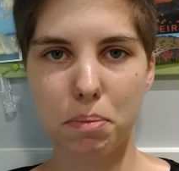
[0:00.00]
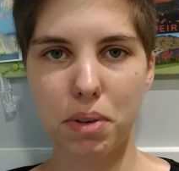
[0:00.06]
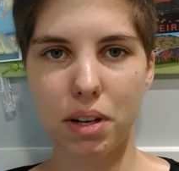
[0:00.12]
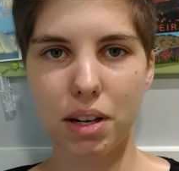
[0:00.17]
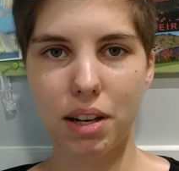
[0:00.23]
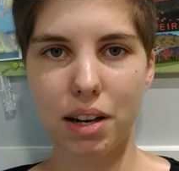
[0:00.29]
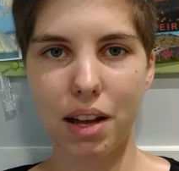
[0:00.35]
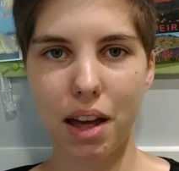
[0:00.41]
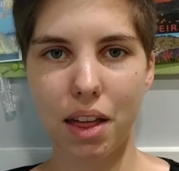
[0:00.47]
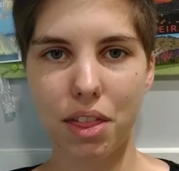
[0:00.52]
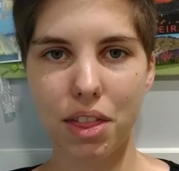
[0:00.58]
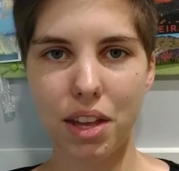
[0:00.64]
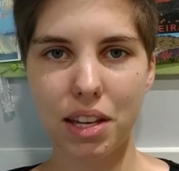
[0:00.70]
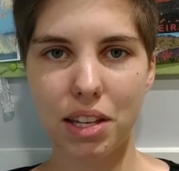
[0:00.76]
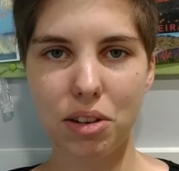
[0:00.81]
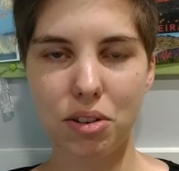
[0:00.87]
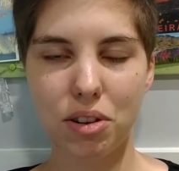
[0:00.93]
but I
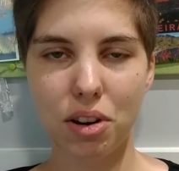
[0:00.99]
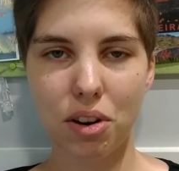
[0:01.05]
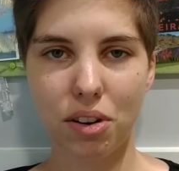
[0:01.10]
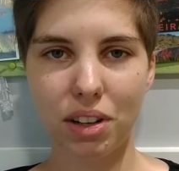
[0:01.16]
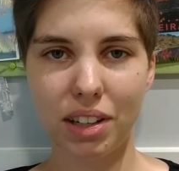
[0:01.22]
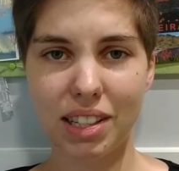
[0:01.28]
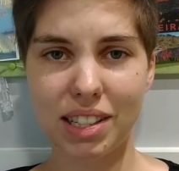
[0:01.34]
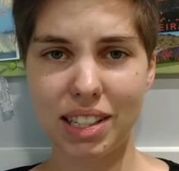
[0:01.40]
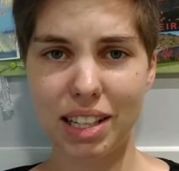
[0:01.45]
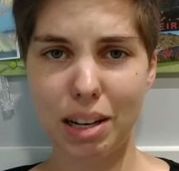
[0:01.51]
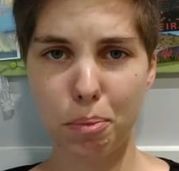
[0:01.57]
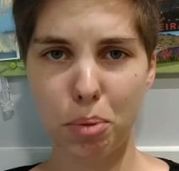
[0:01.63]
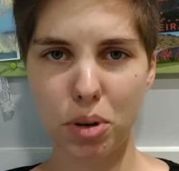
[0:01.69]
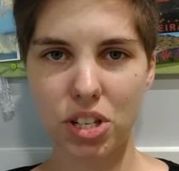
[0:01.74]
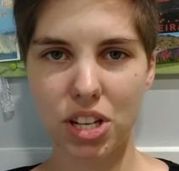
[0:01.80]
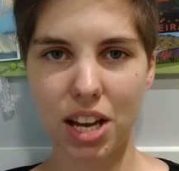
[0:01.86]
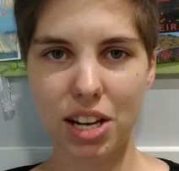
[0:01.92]
think you can already see the
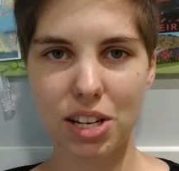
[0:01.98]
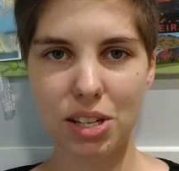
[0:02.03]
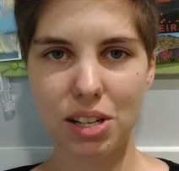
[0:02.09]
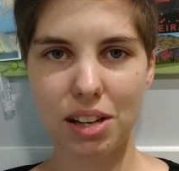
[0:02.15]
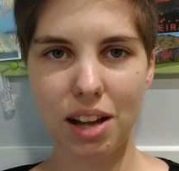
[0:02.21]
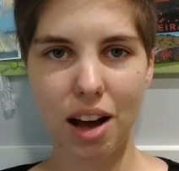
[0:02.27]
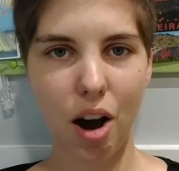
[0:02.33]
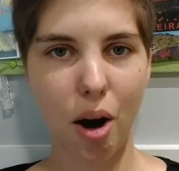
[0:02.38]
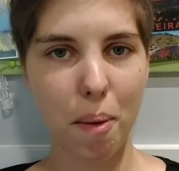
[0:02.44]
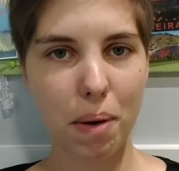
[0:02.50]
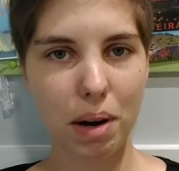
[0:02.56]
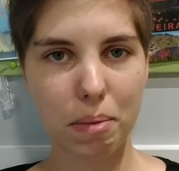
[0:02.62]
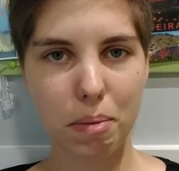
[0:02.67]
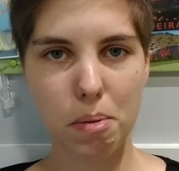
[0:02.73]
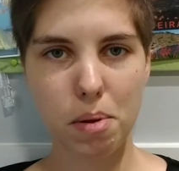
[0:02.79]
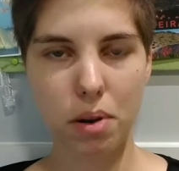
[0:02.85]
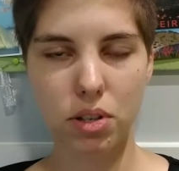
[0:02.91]
potential, how many
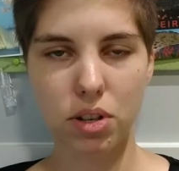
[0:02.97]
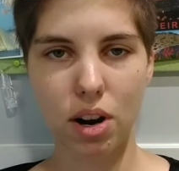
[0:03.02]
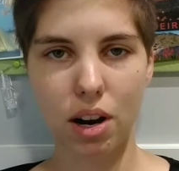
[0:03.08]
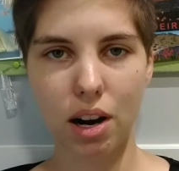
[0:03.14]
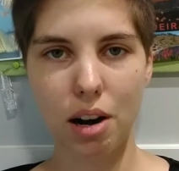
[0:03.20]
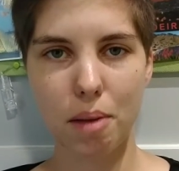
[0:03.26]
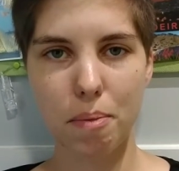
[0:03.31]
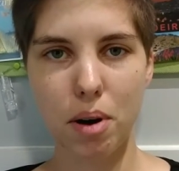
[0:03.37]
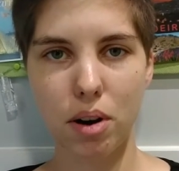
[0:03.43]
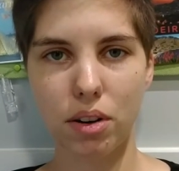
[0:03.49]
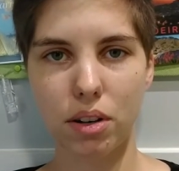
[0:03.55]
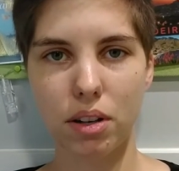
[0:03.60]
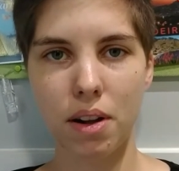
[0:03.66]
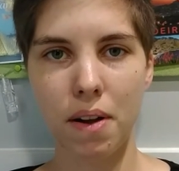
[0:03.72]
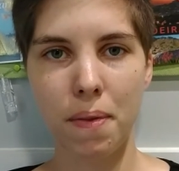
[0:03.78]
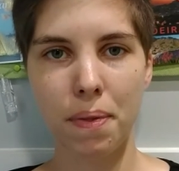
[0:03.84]
people are talking about it,